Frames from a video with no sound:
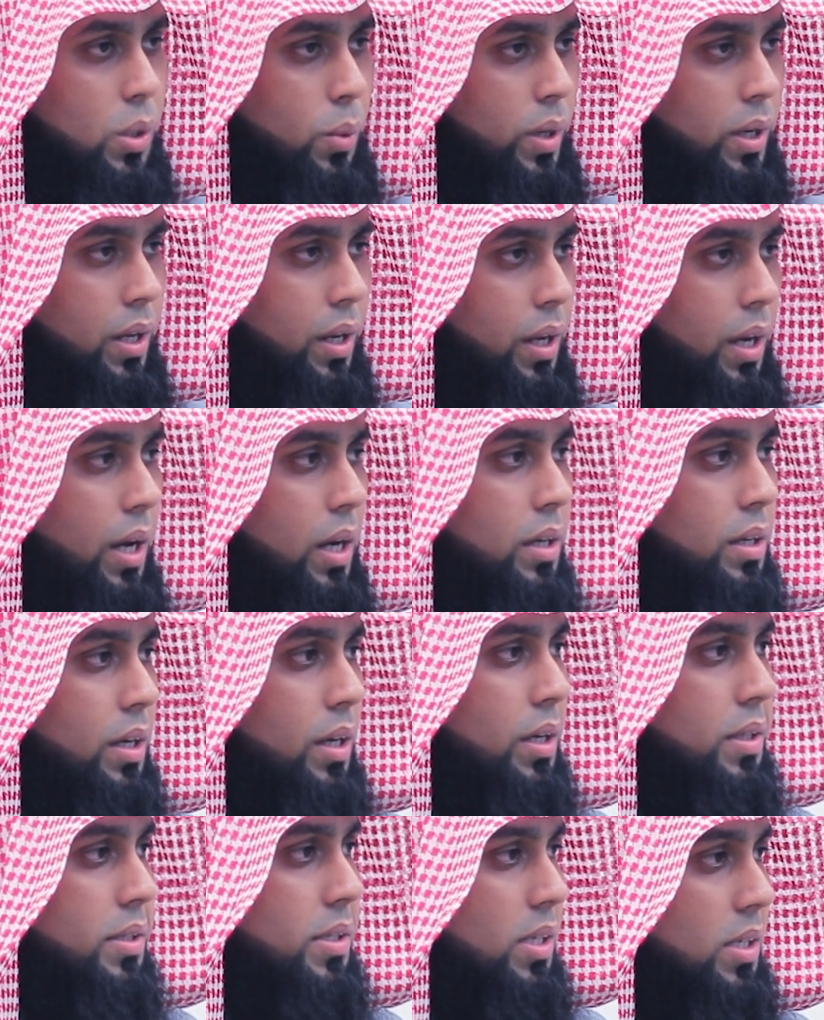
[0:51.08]
is our
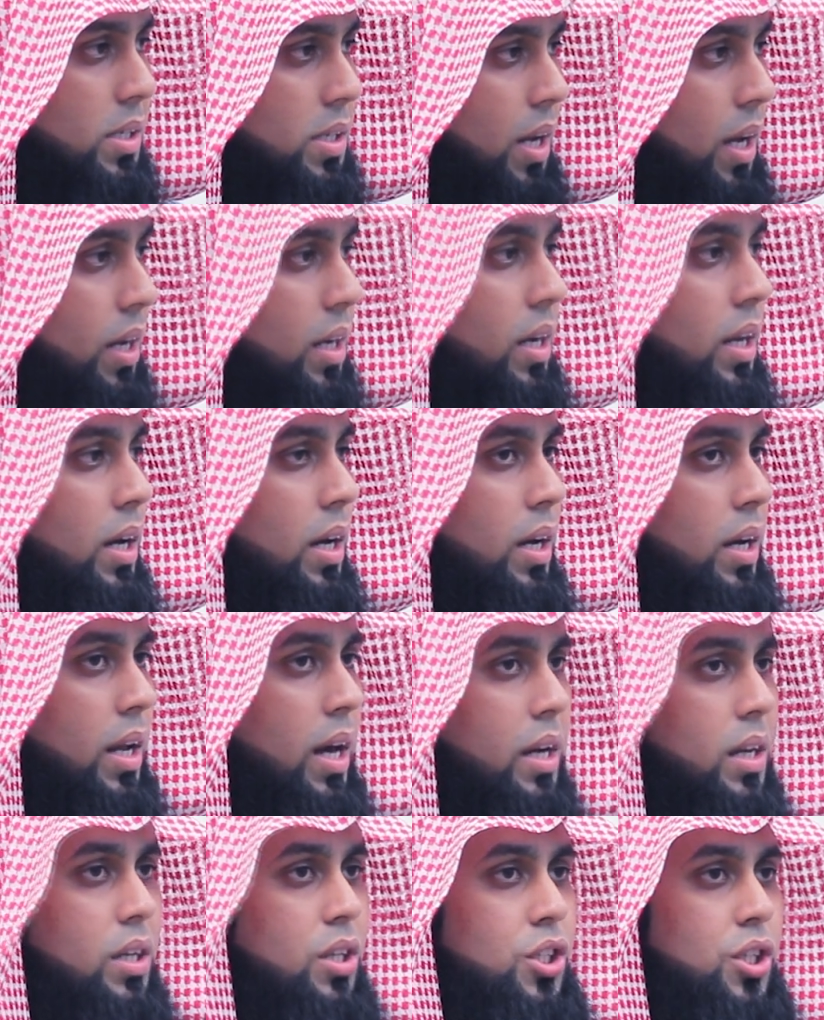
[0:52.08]
creator, sustainer,
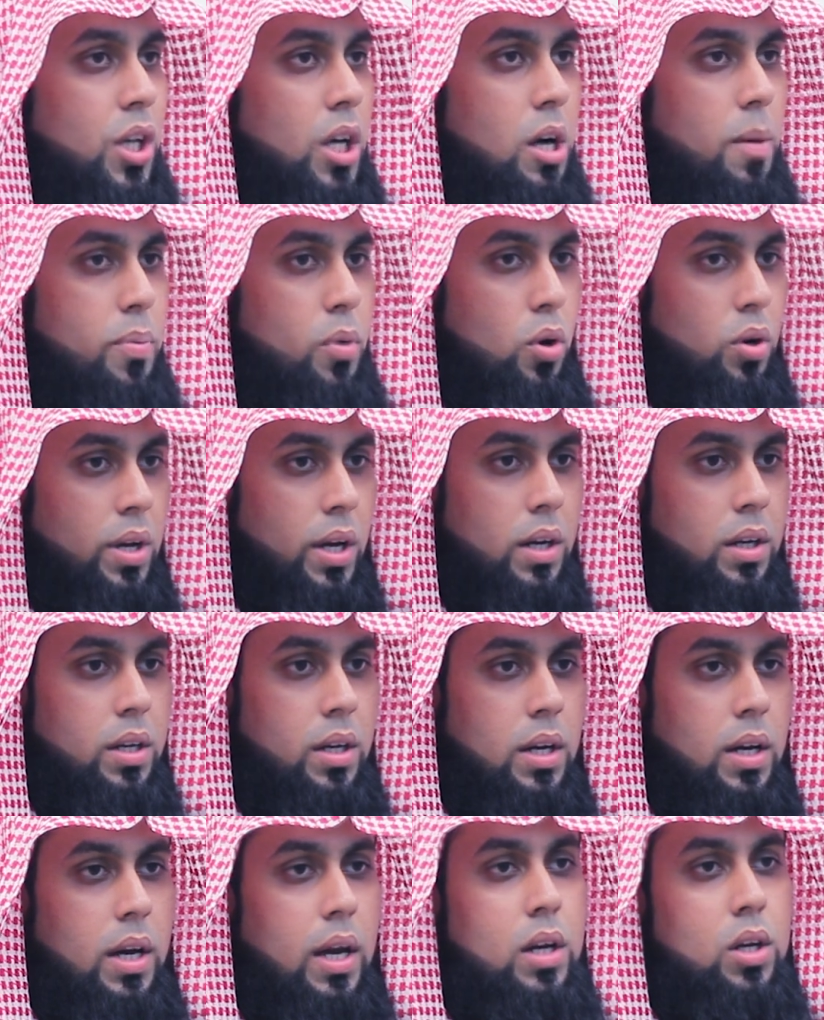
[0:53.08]
nourisher,
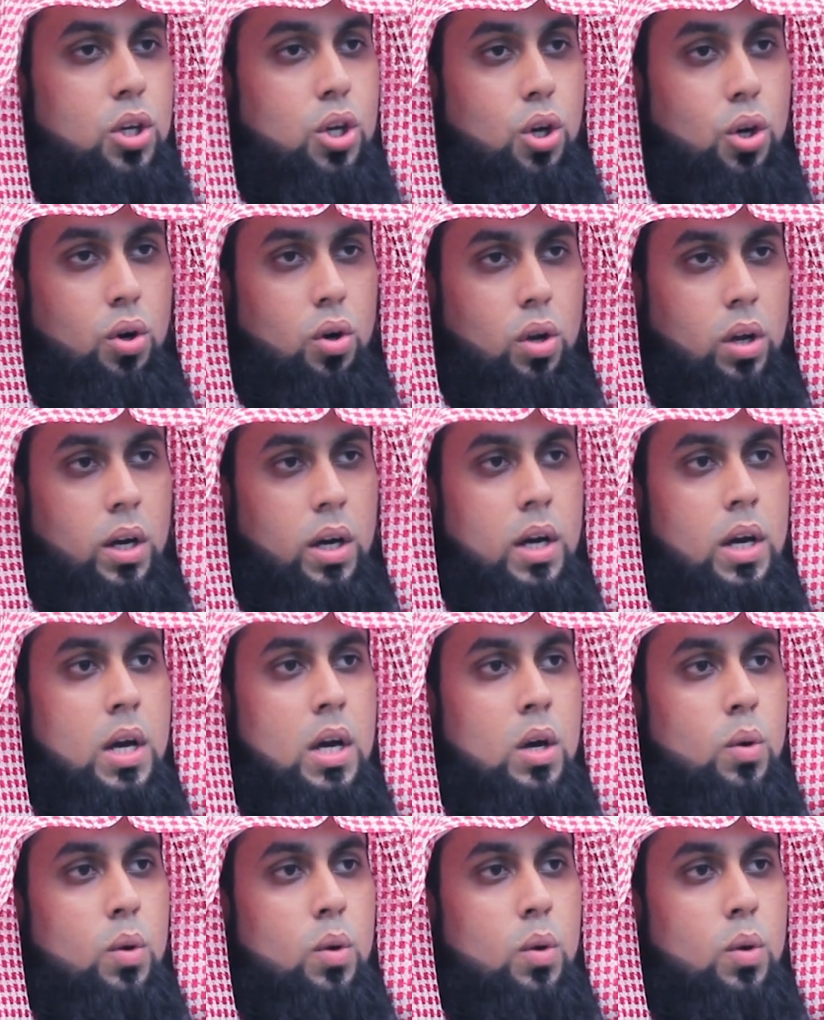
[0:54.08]
protector, and curer.